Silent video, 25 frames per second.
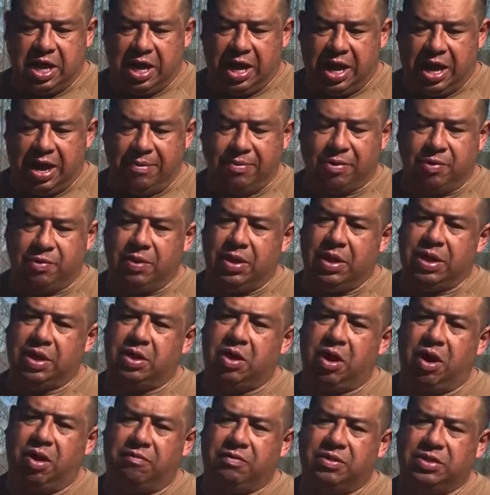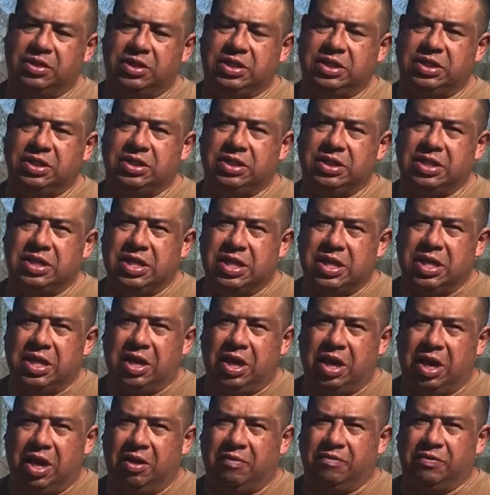I'm the one that
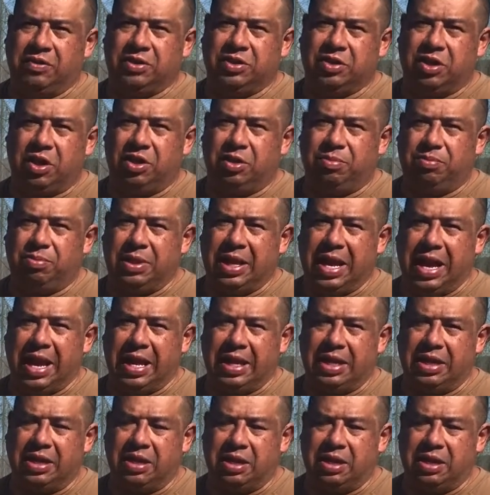harvests all the plant.